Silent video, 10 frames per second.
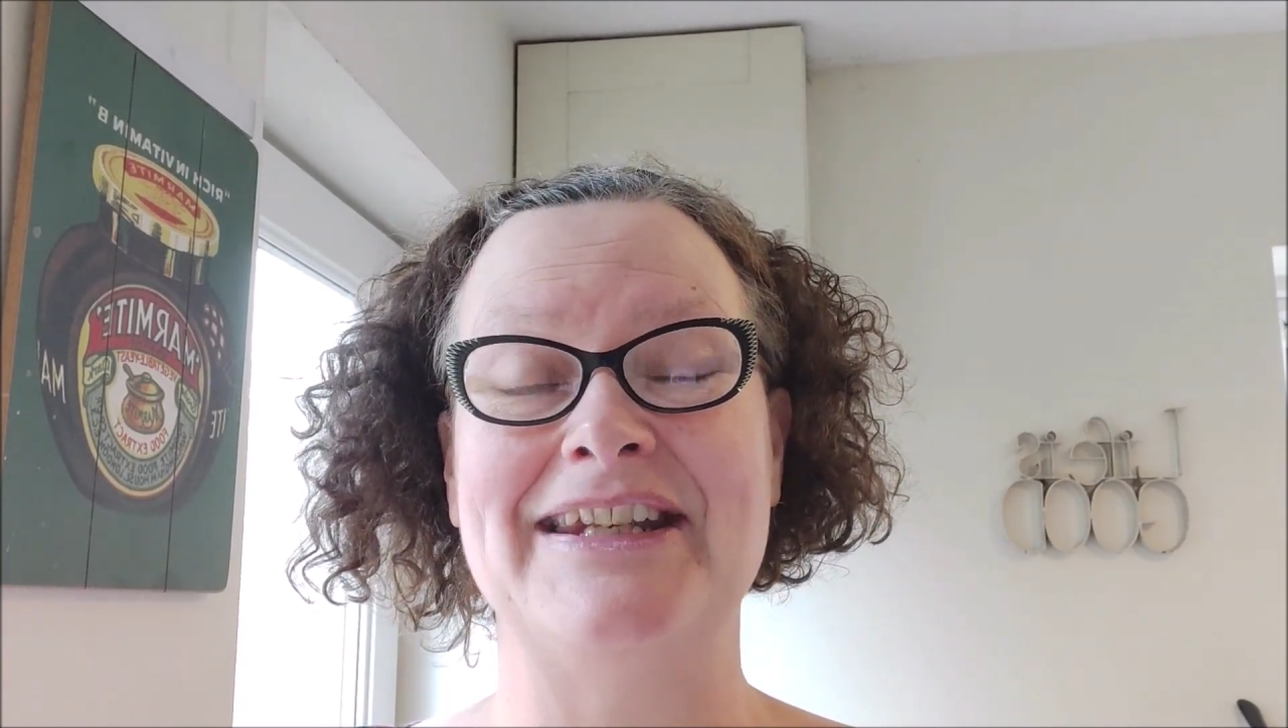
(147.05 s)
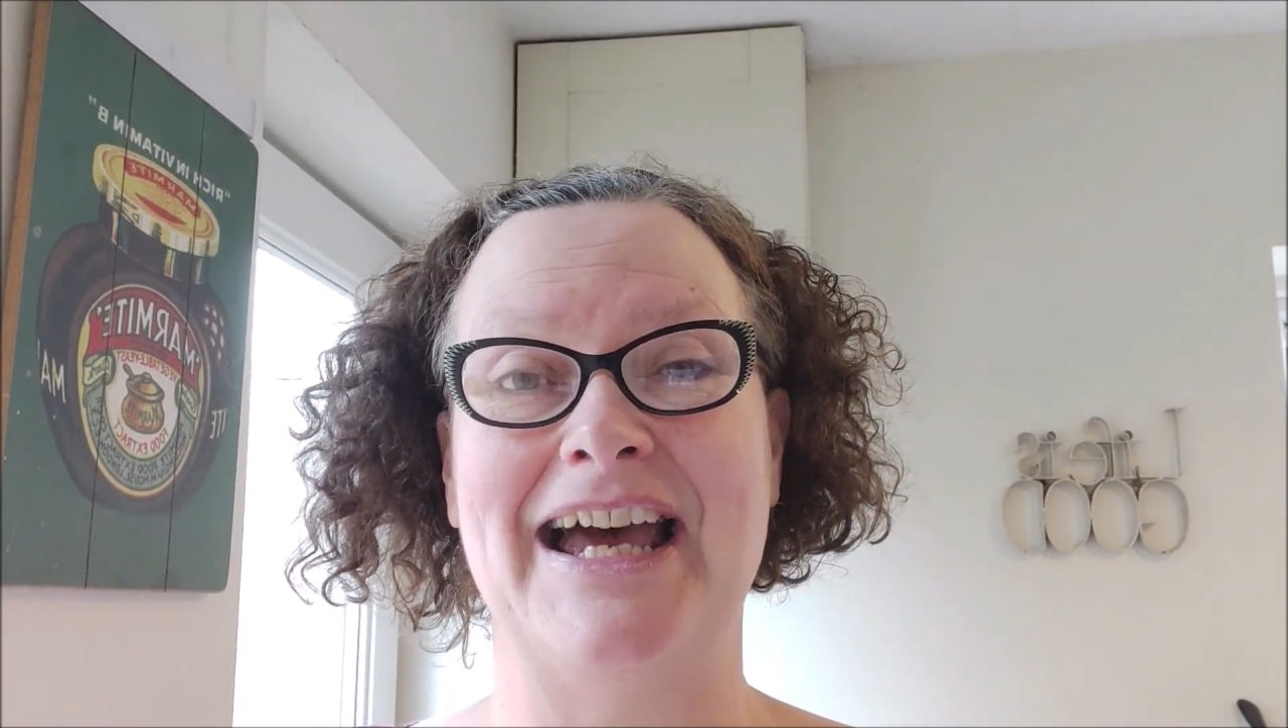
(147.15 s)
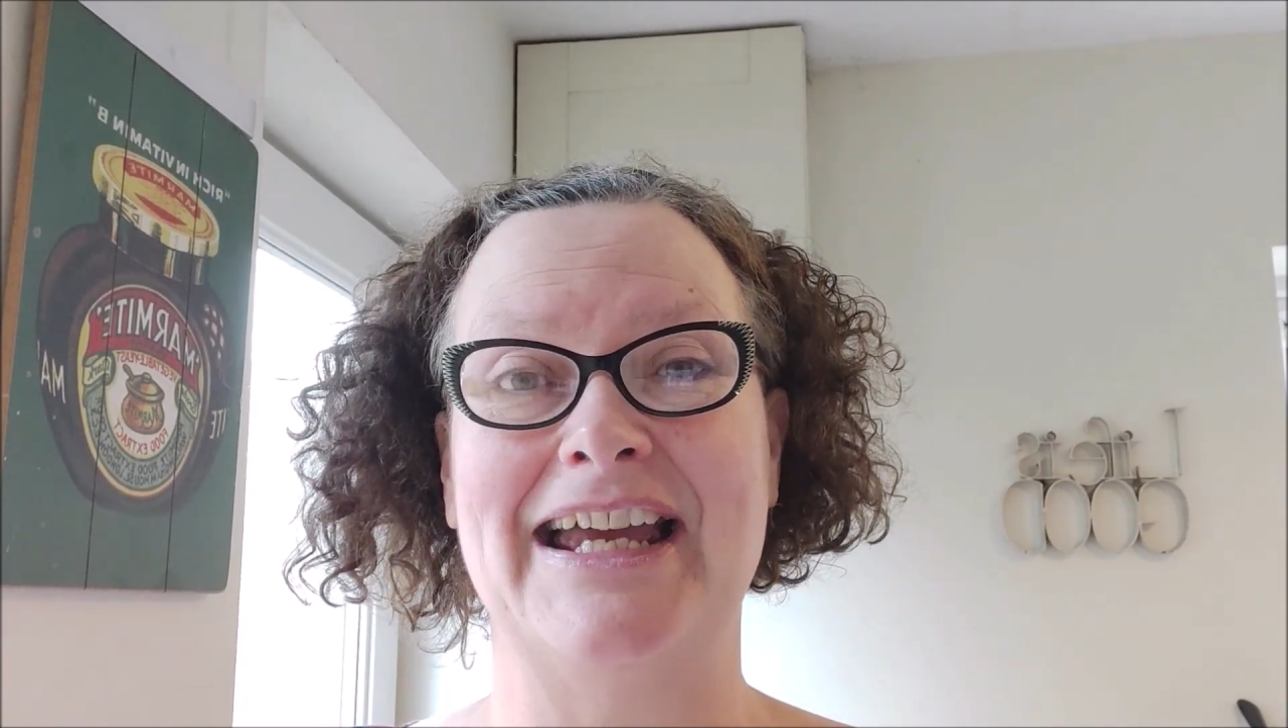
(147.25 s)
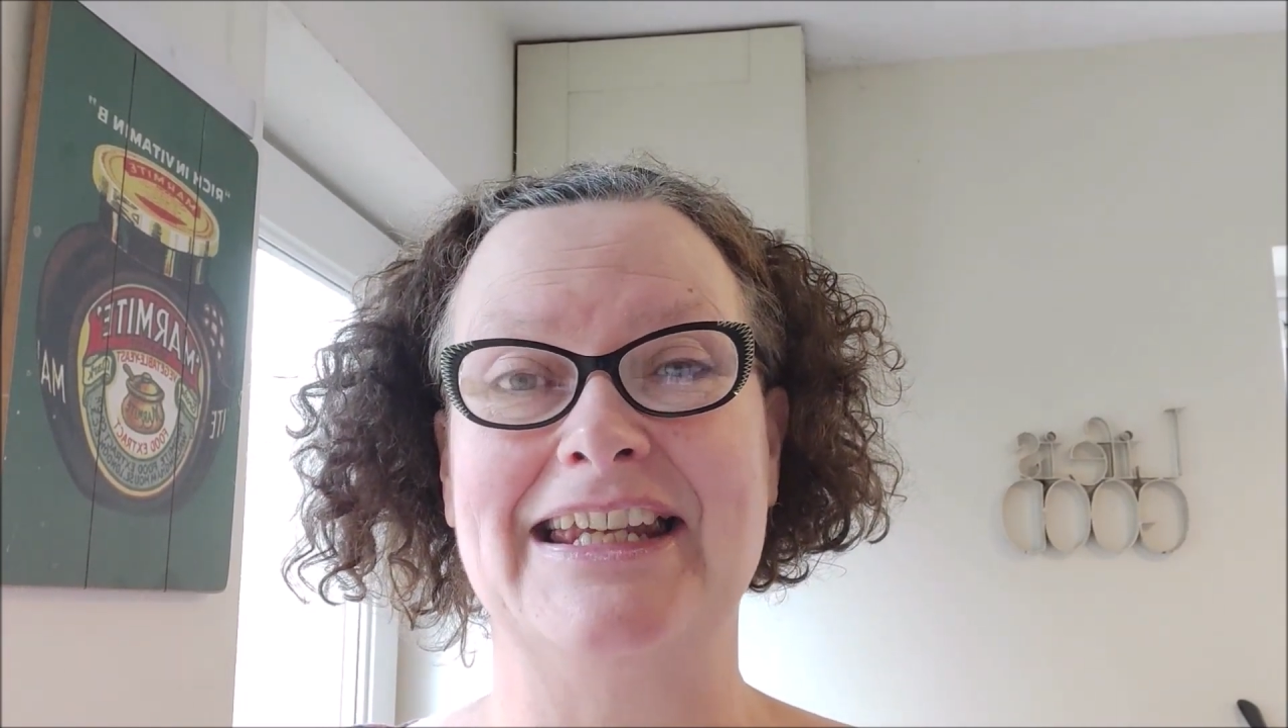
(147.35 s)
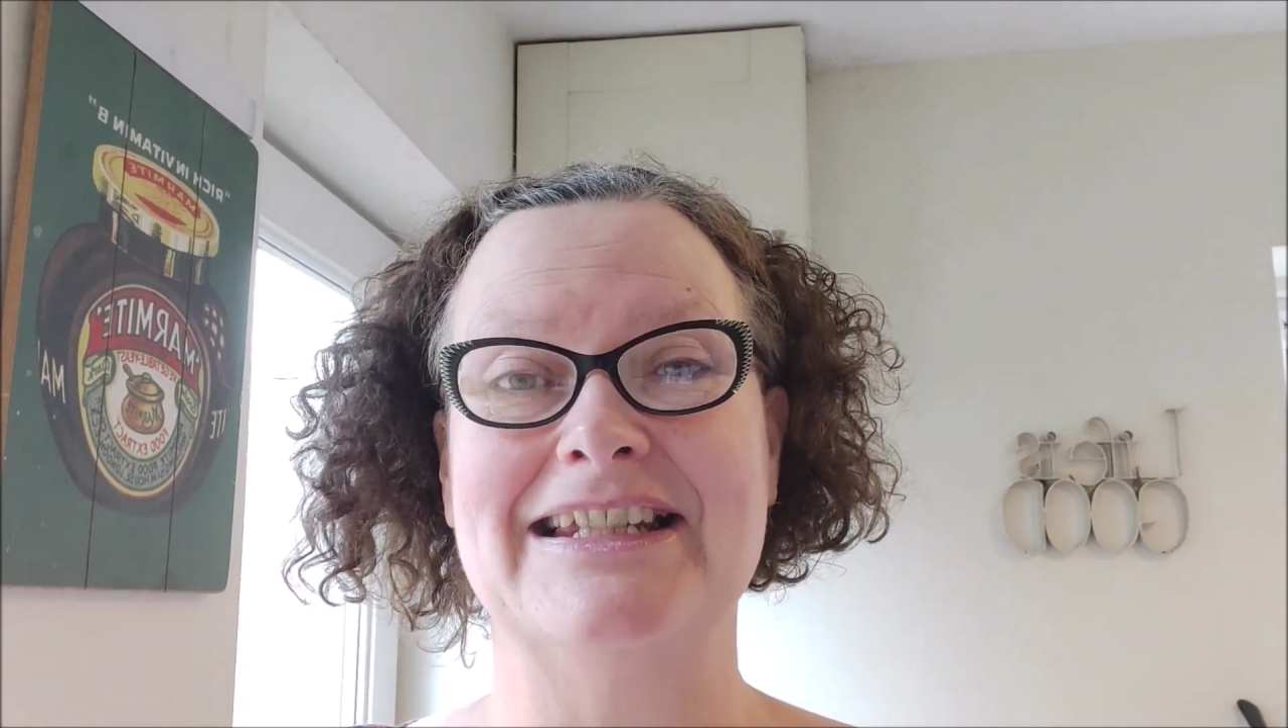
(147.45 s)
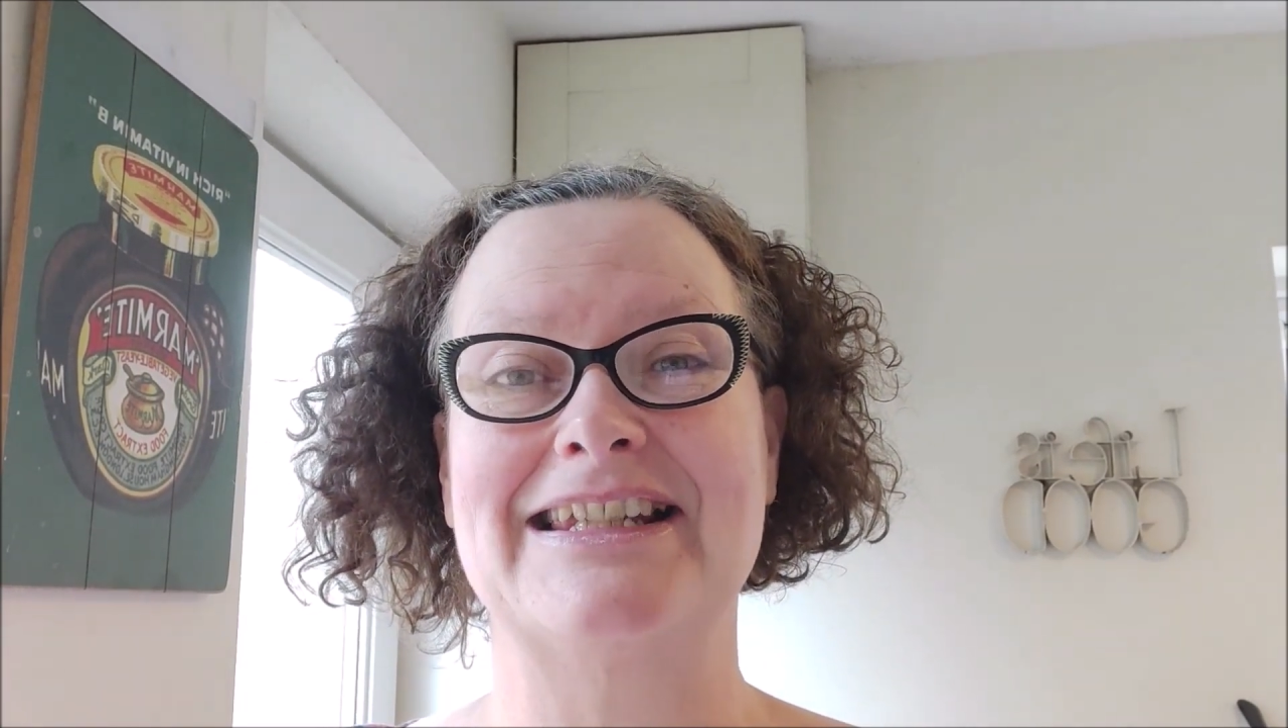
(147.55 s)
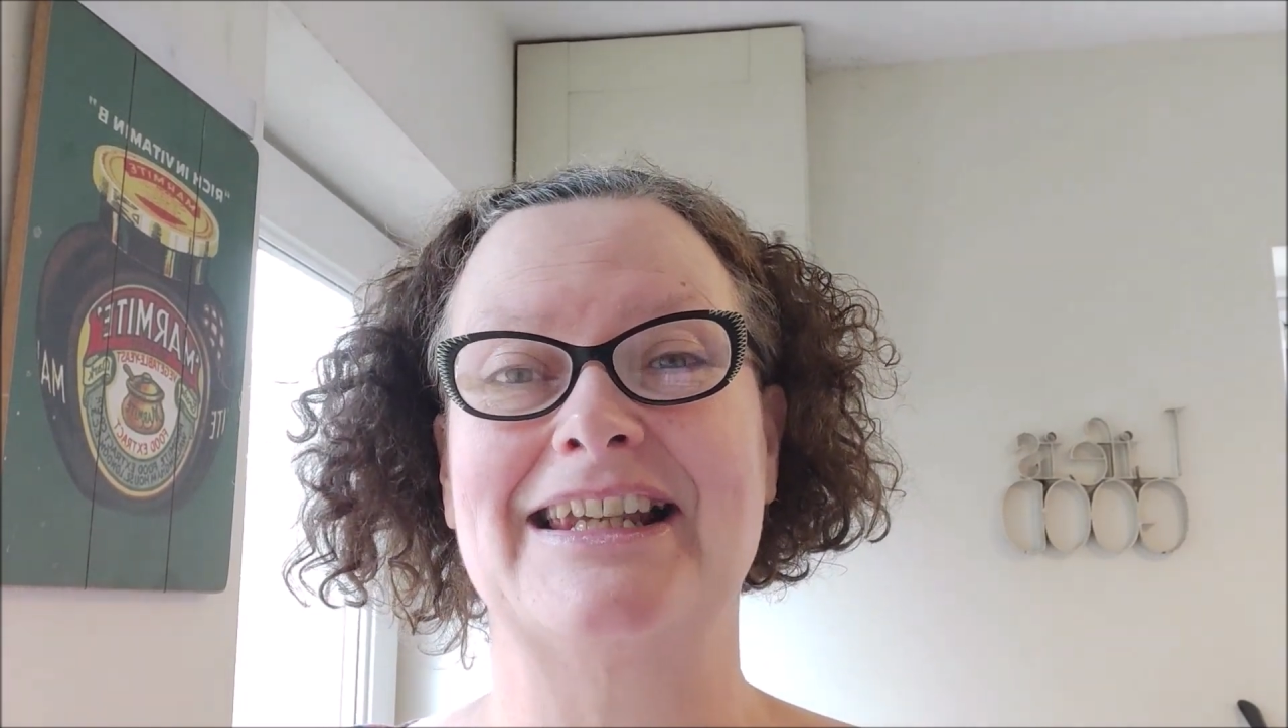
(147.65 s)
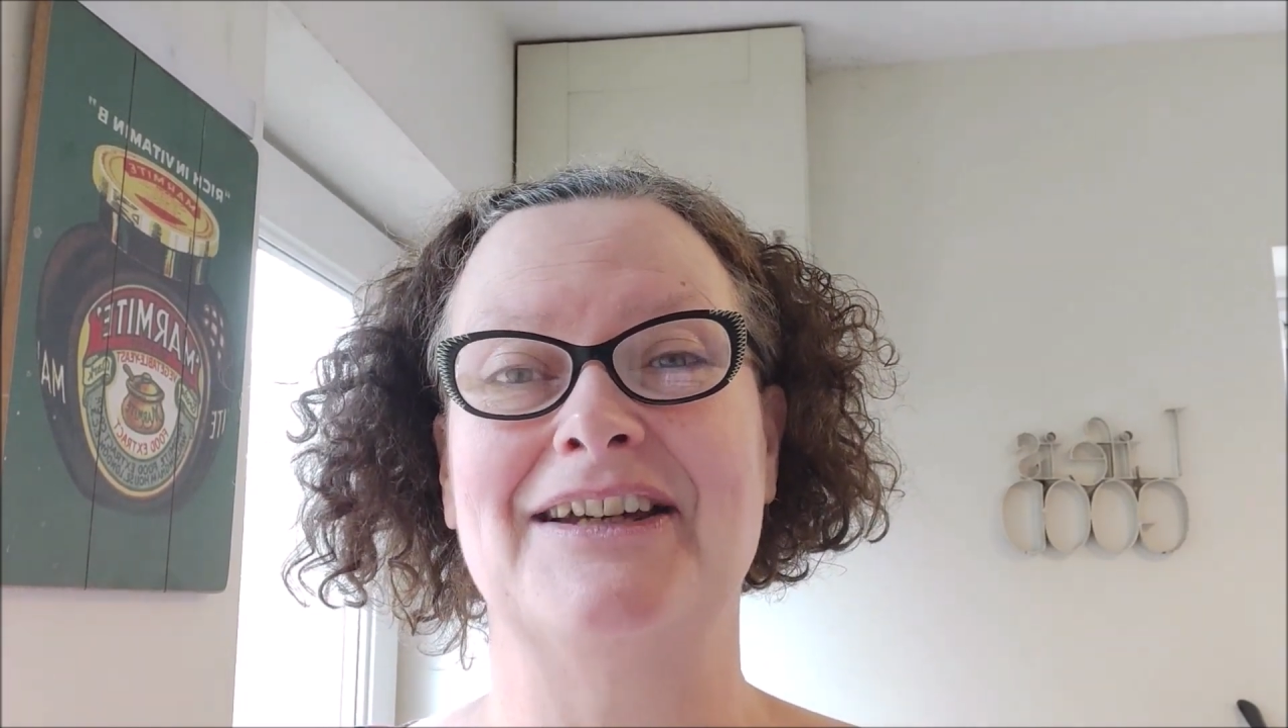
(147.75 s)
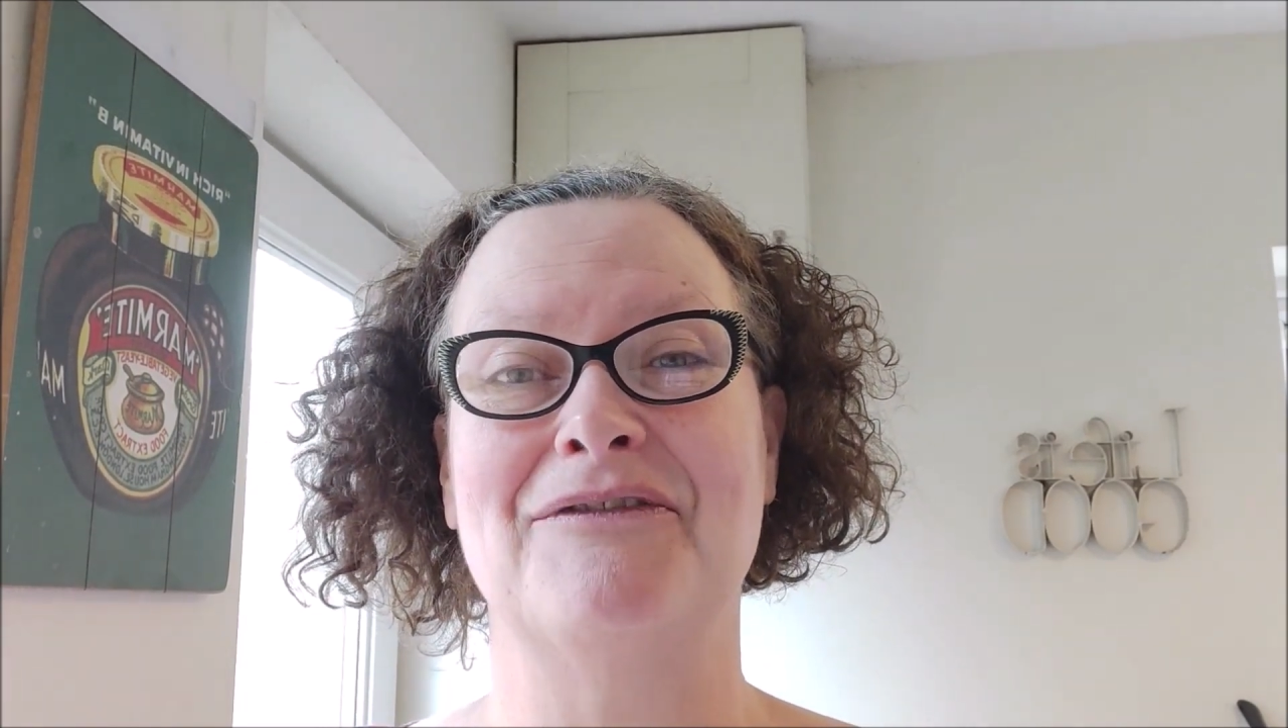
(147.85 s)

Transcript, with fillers: night